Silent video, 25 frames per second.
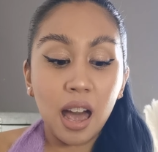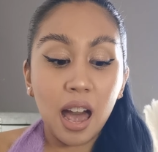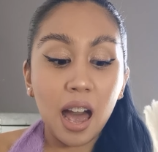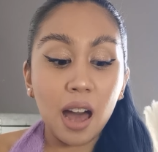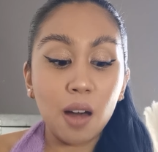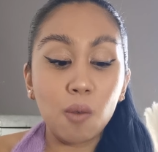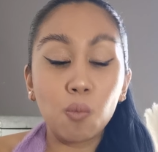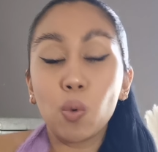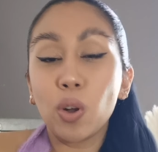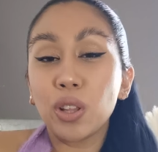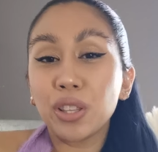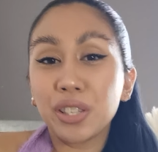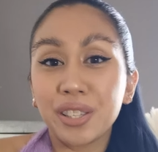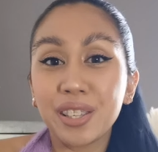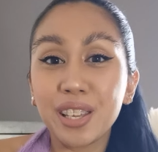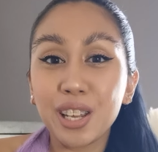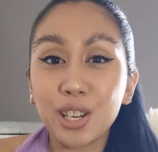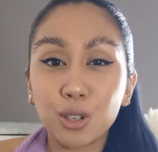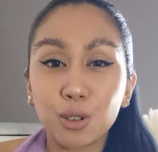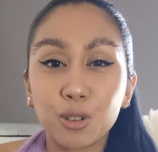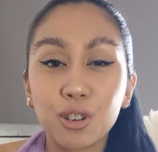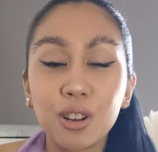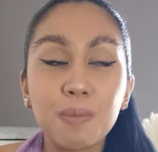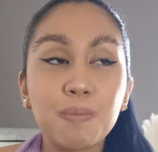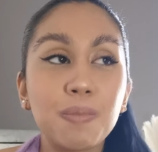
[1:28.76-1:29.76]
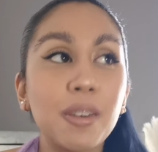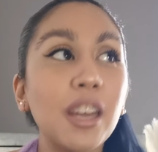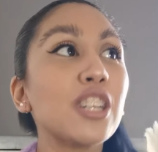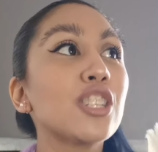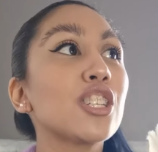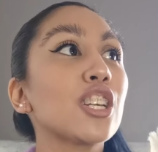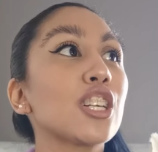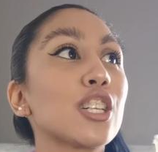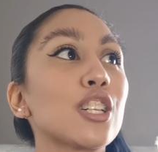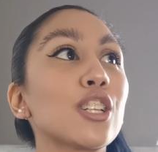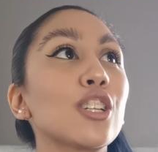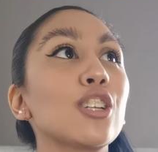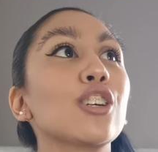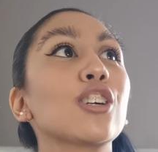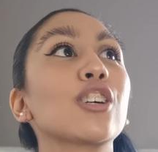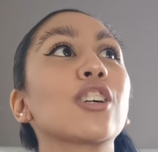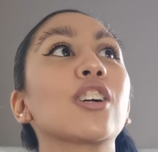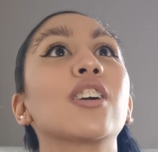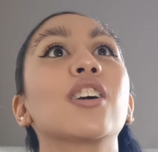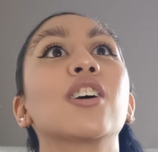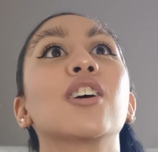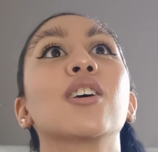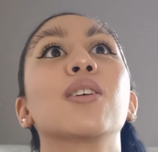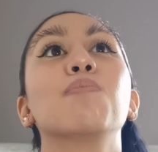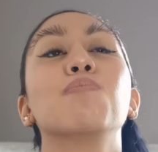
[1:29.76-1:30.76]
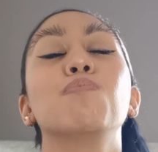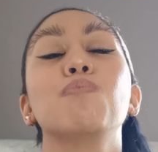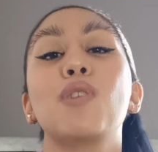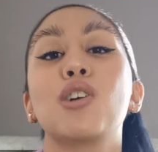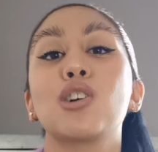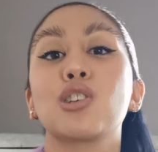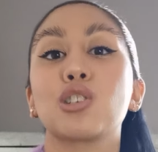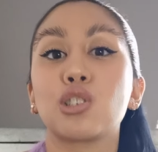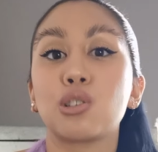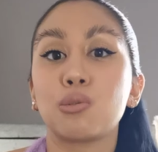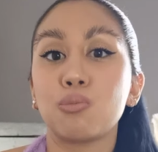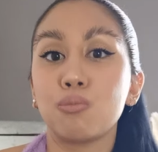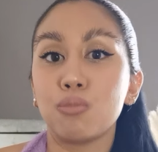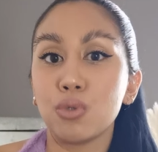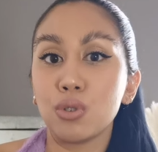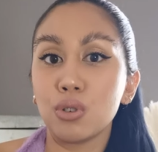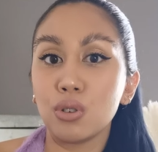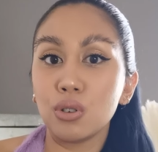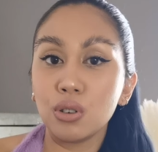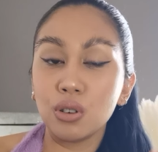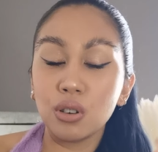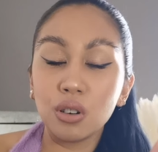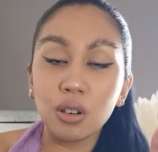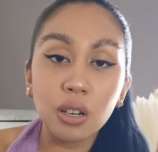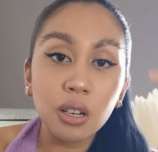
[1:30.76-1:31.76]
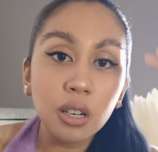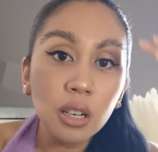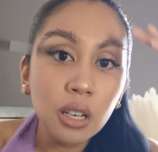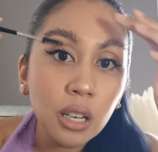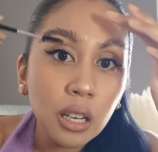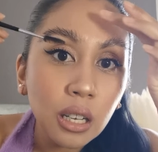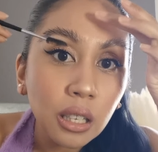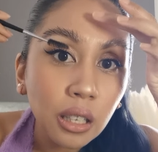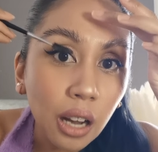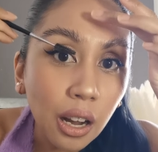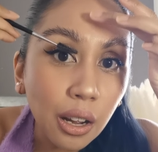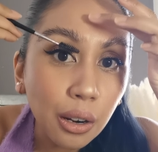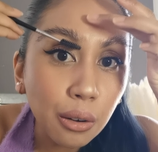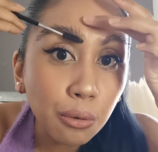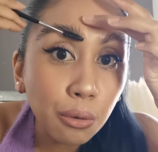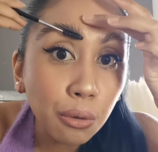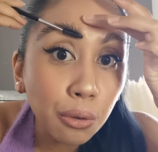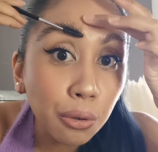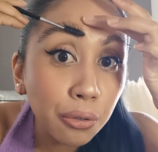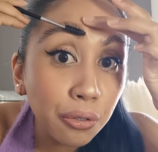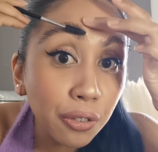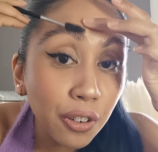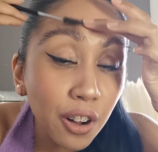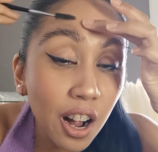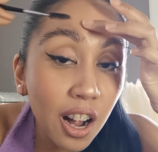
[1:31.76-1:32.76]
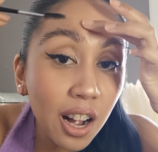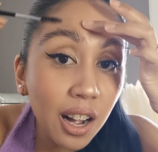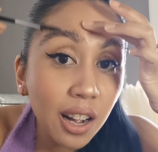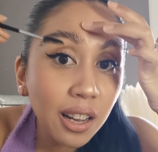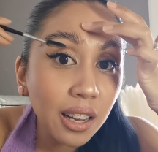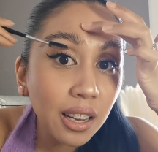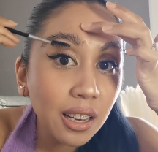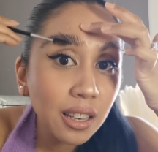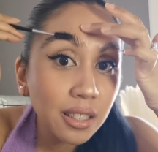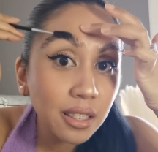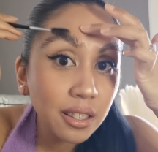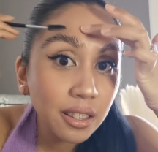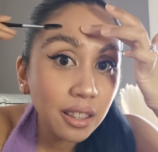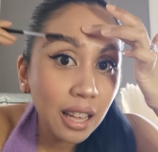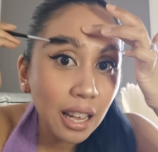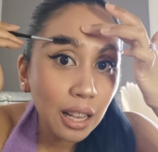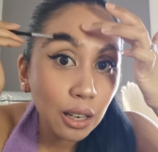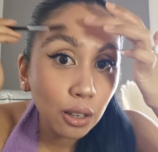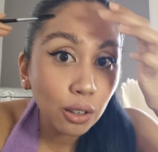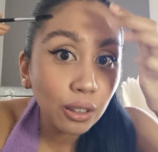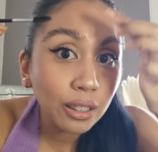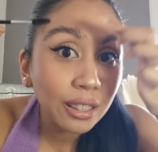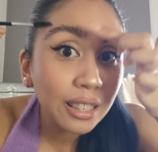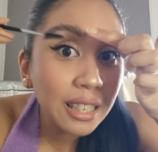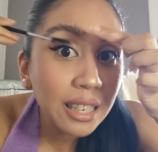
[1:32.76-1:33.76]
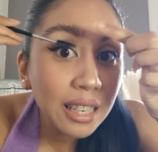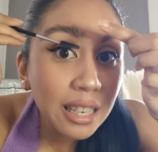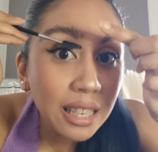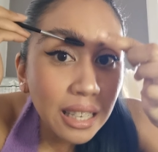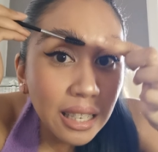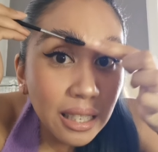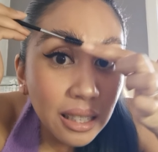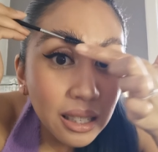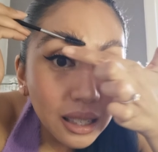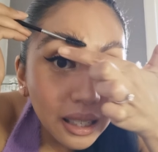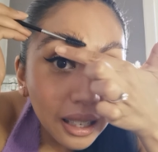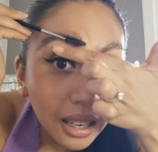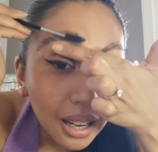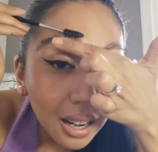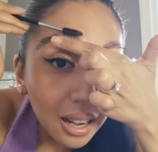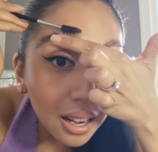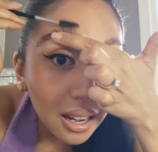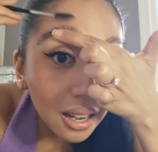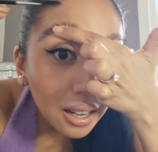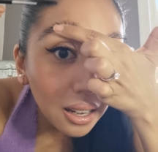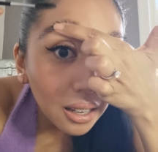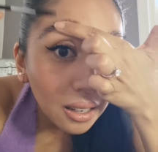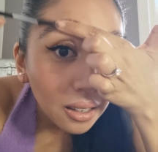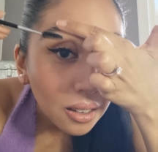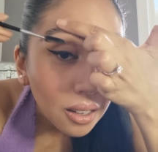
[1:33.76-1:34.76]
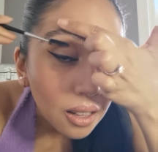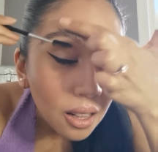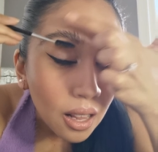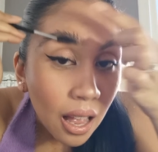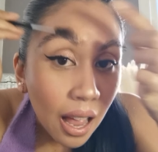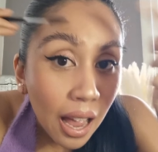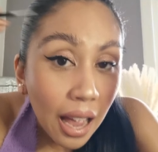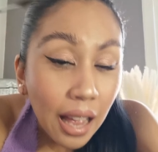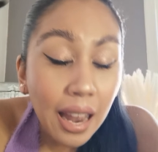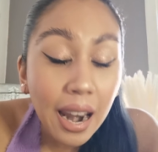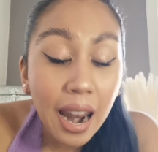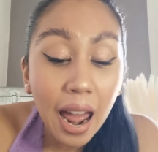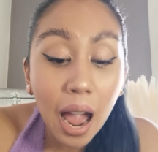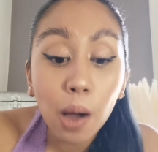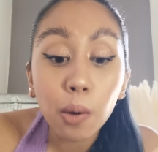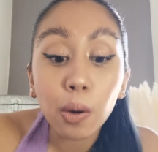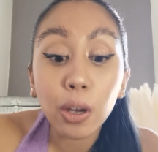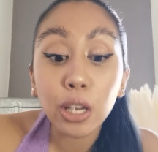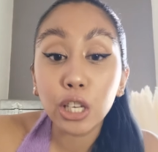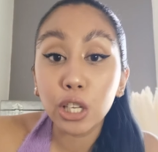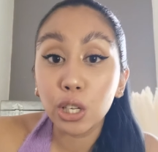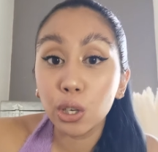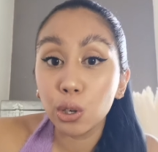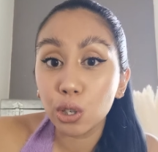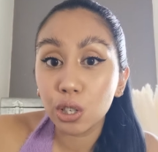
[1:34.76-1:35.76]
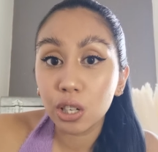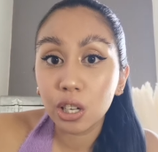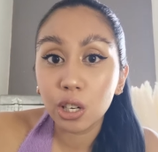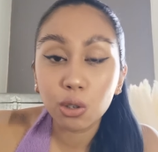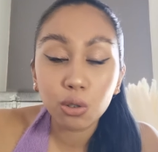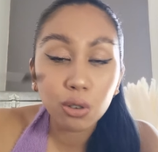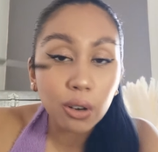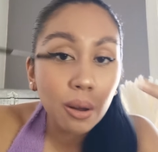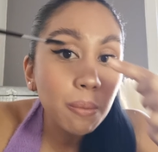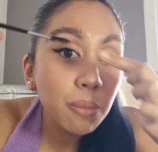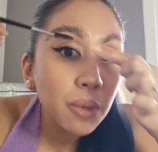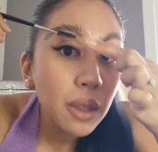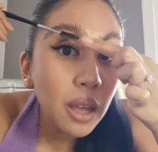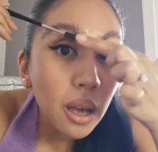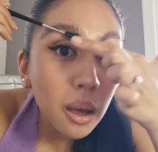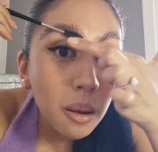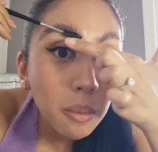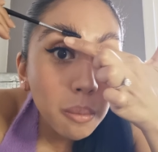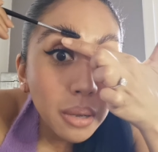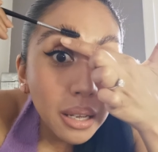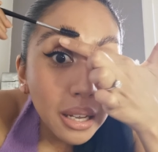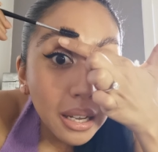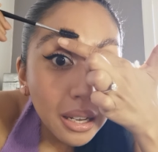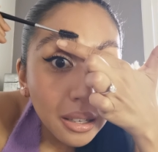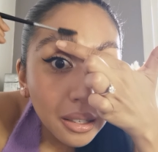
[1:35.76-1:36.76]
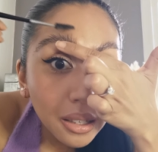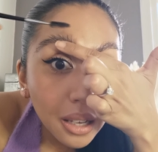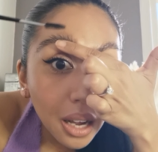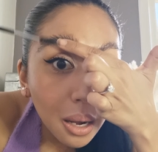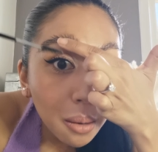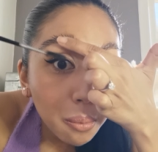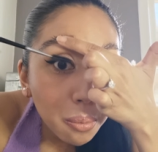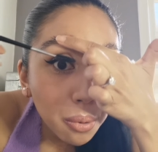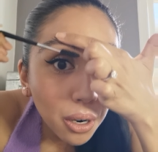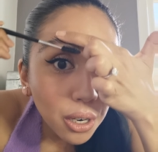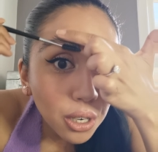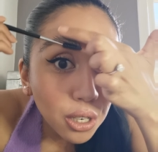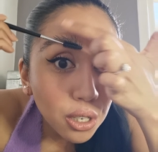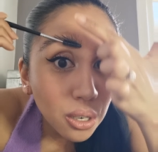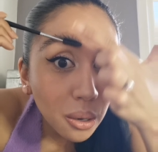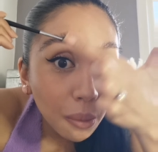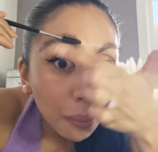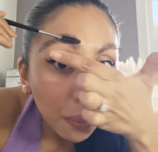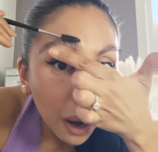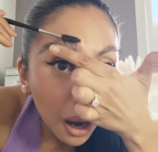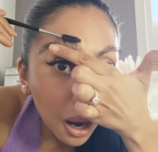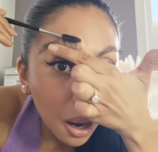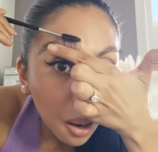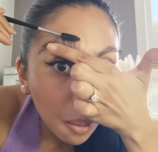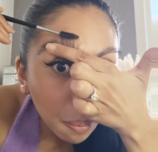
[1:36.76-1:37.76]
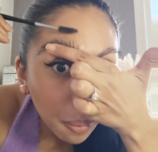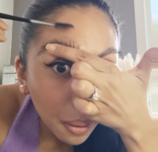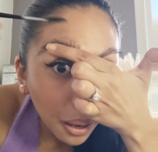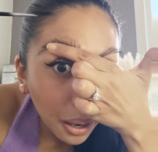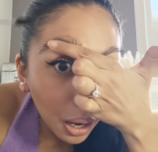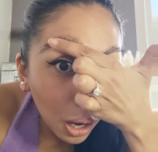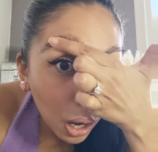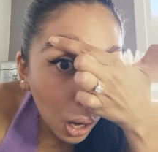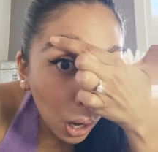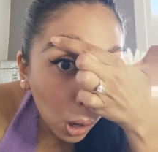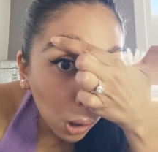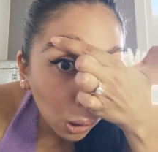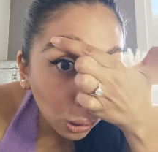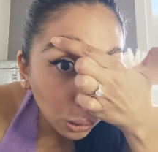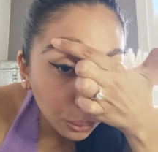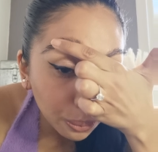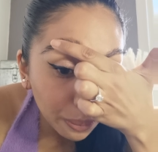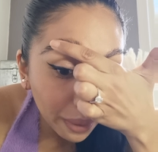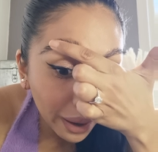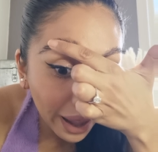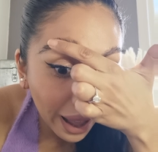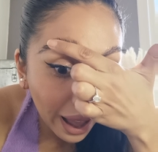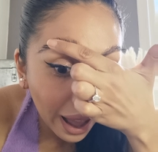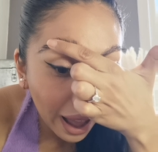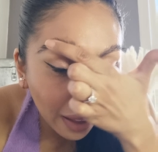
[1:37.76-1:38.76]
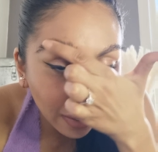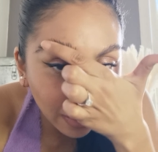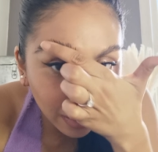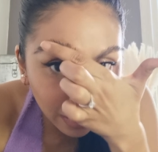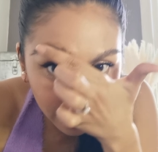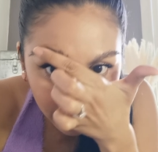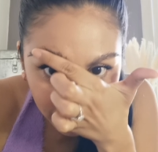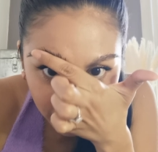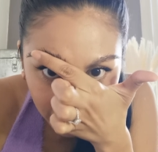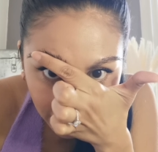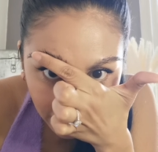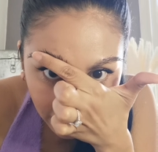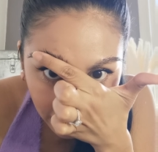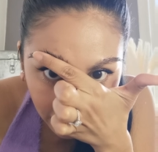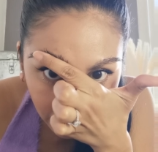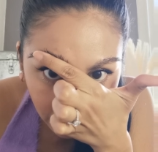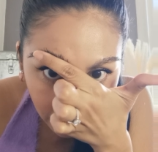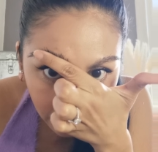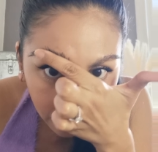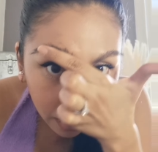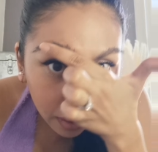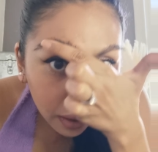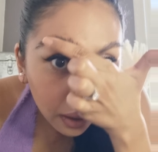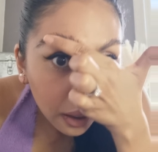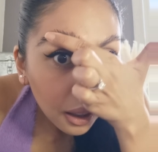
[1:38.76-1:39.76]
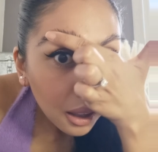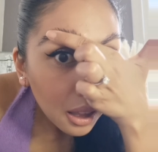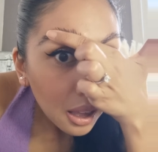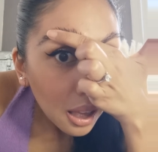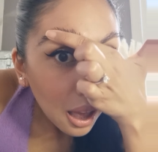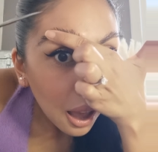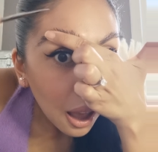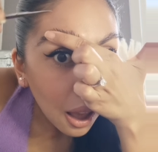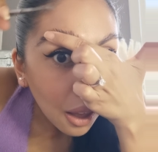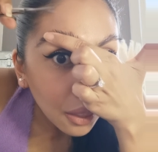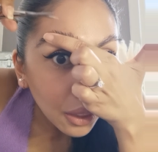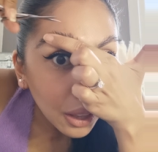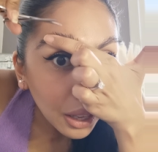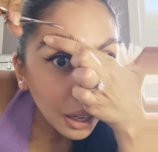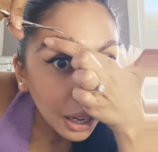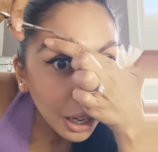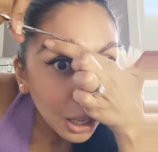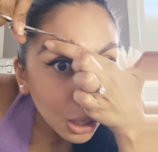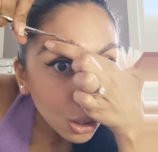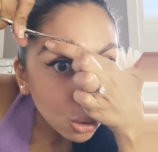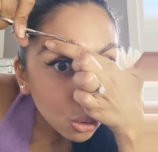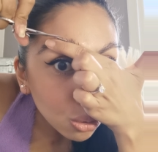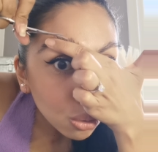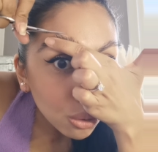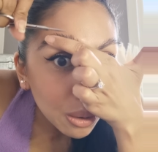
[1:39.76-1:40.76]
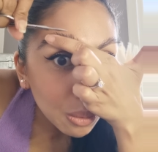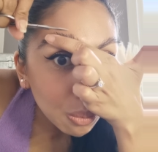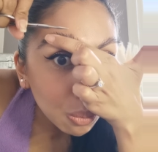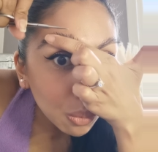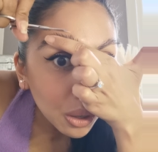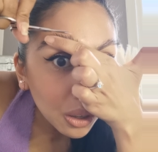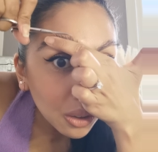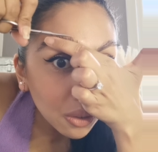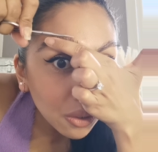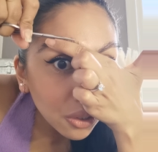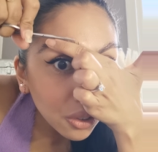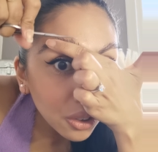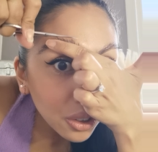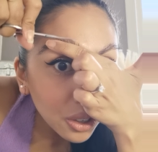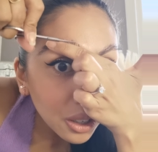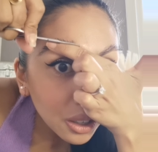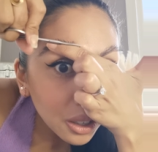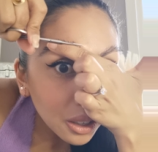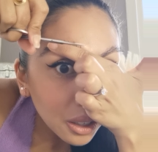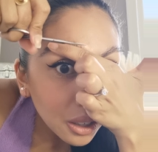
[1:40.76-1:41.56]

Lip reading: And once they're trimmed, they just look much more kind of refined, they look neater. And how I usually trim them is I brush them up, I hold my hands there, and then I trim with